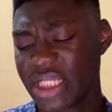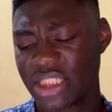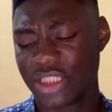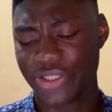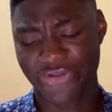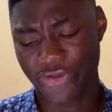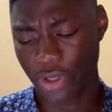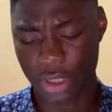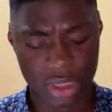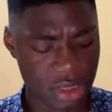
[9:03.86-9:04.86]
I did, of
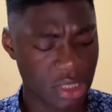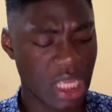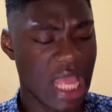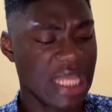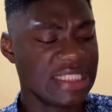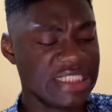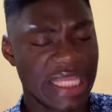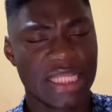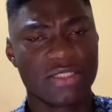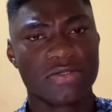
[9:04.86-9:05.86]
course.
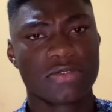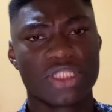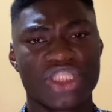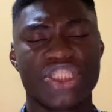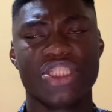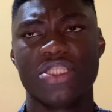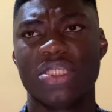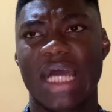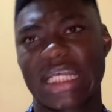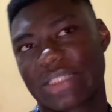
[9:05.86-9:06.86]
Then
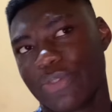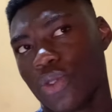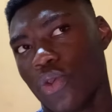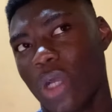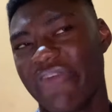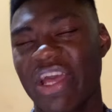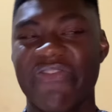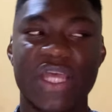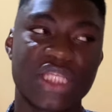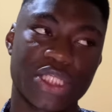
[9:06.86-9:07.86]
she asked me, oh, have I
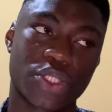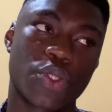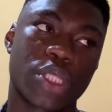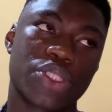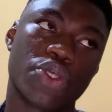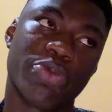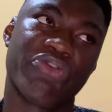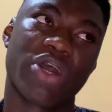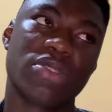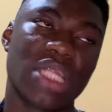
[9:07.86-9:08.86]
ever used ketoconazole
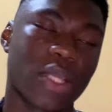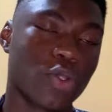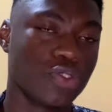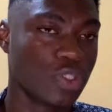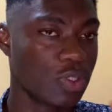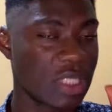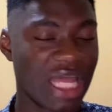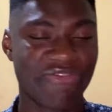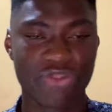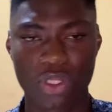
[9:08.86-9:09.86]
before? I was like, oh no,
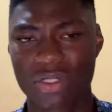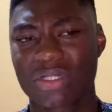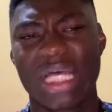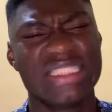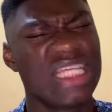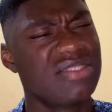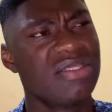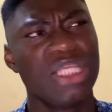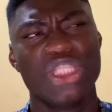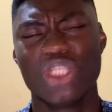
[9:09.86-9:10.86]
I've not. And then
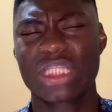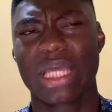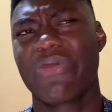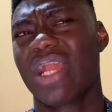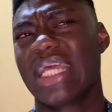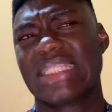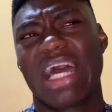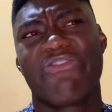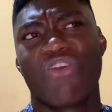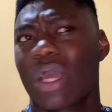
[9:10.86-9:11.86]
just now realizing
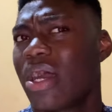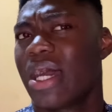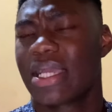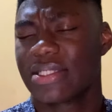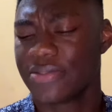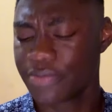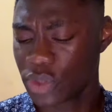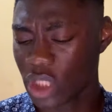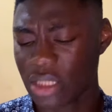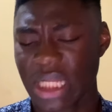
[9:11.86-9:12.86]
I have fungal acne.
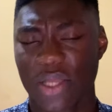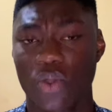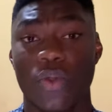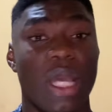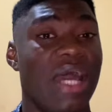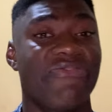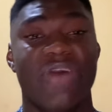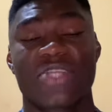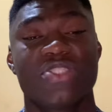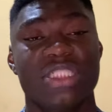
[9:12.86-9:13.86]
So I was like, oh,
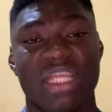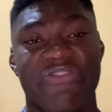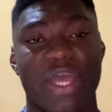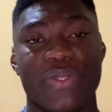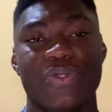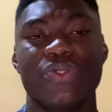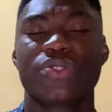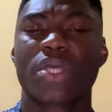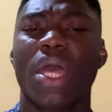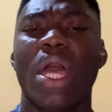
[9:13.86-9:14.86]
I've actually never used
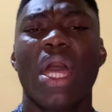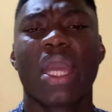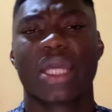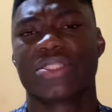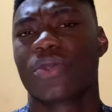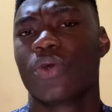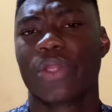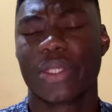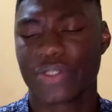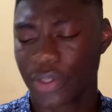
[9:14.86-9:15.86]

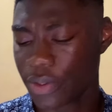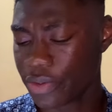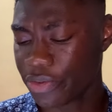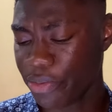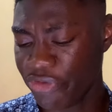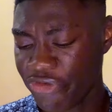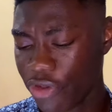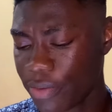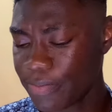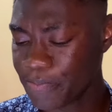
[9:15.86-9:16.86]
ketoconazole
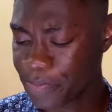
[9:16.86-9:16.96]
before.